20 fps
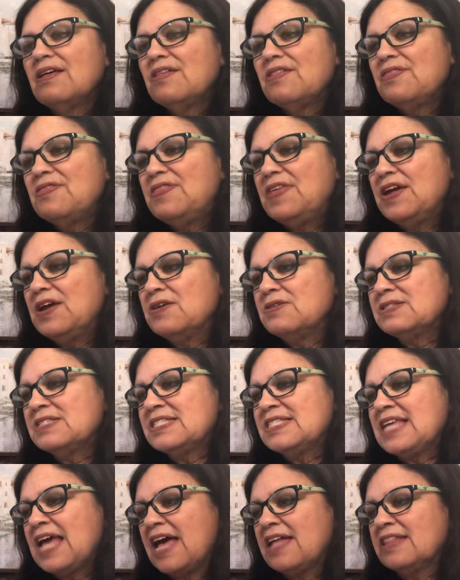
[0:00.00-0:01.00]
There
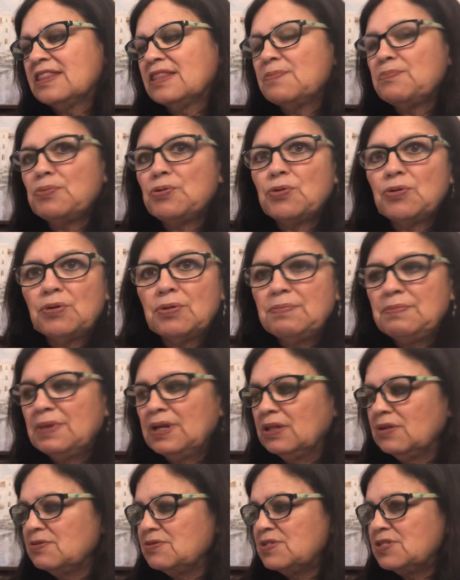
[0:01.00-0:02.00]
sat the poor
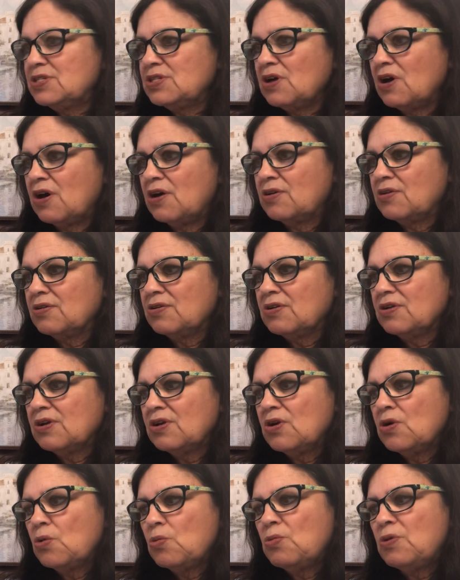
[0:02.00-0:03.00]
miller's daughter,
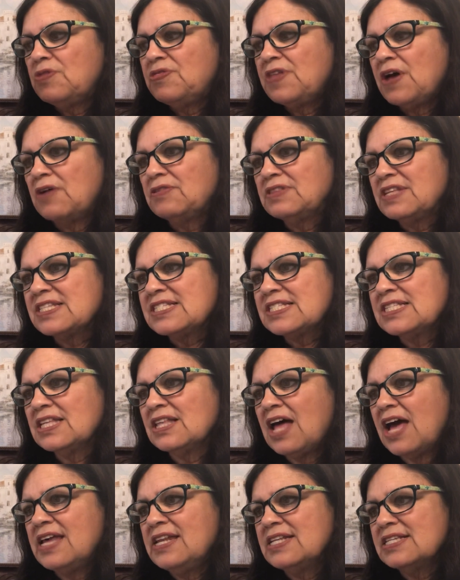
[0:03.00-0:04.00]
without the
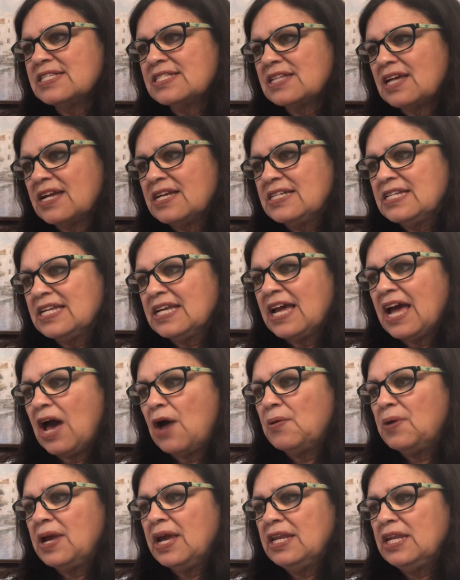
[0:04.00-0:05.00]
slightest idea
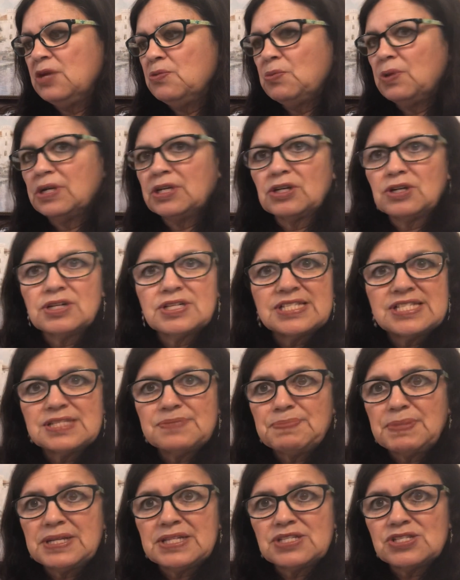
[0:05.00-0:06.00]
how anyone could
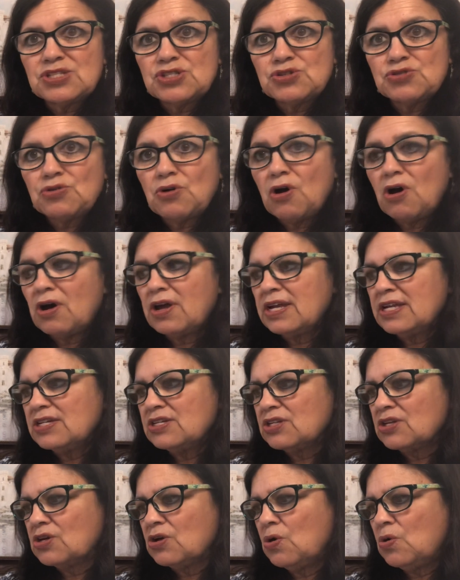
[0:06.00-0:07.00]
spin straw
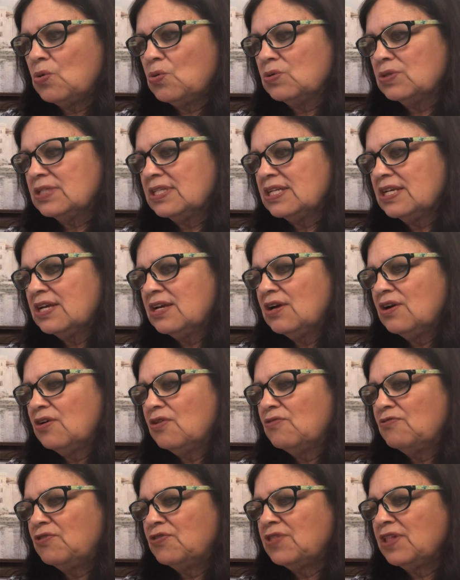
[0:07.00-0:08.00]
into gold.
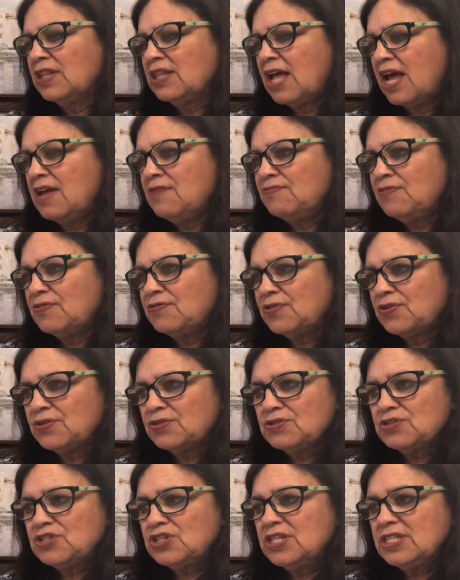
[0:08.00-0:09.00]
For the life of
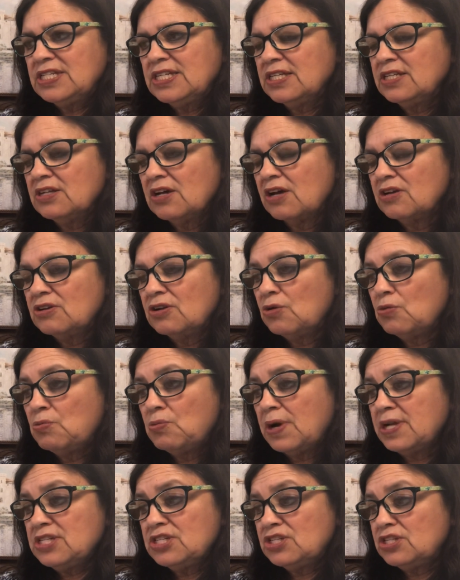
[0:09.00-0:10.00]
her, she did not know
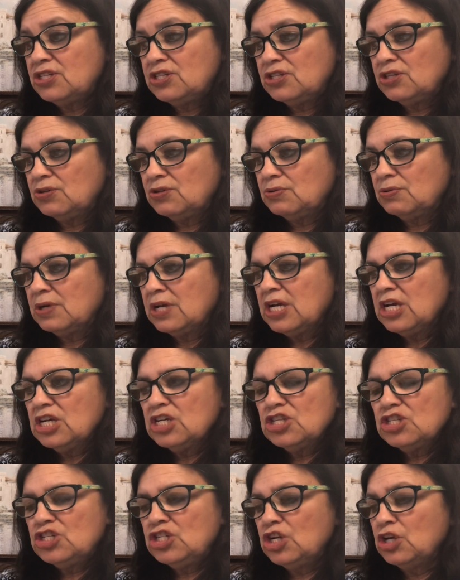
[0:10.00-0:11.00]
what to do.
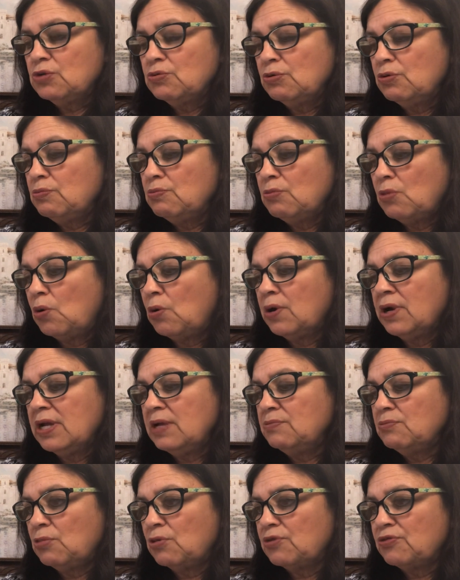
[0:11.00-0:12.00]
She grew more
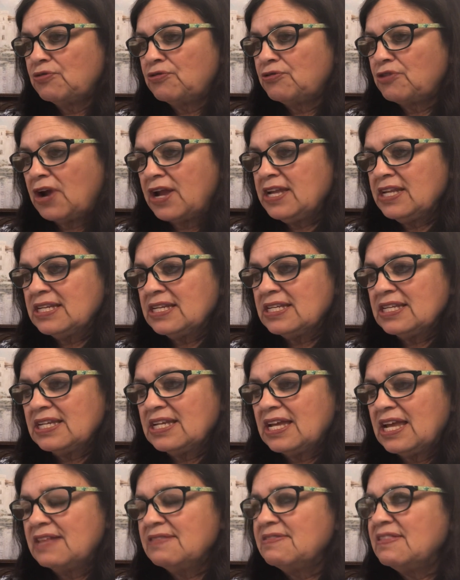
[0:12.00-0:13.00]
and more frightened,
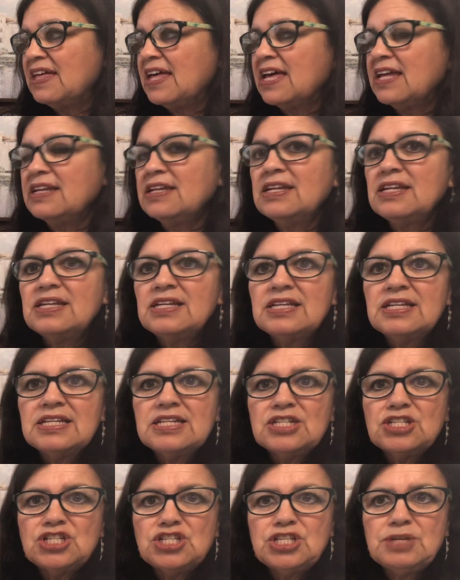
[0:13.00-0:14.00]
and then
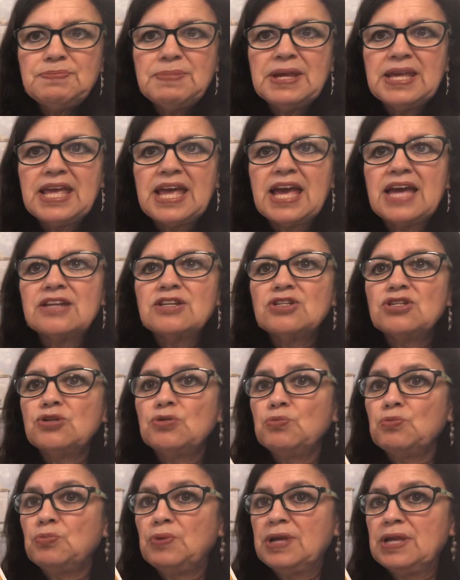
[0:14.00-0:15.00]
she began to
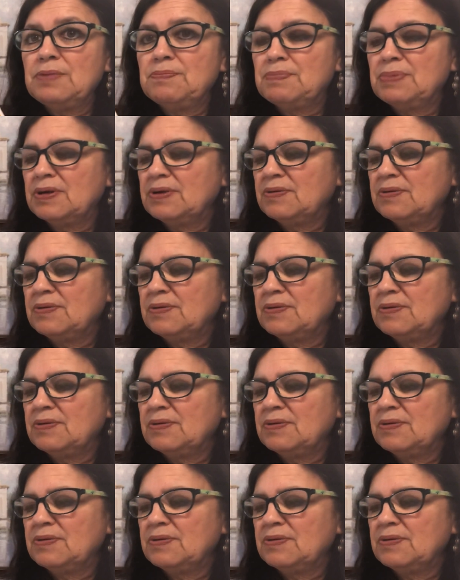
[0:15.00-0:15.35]
weep.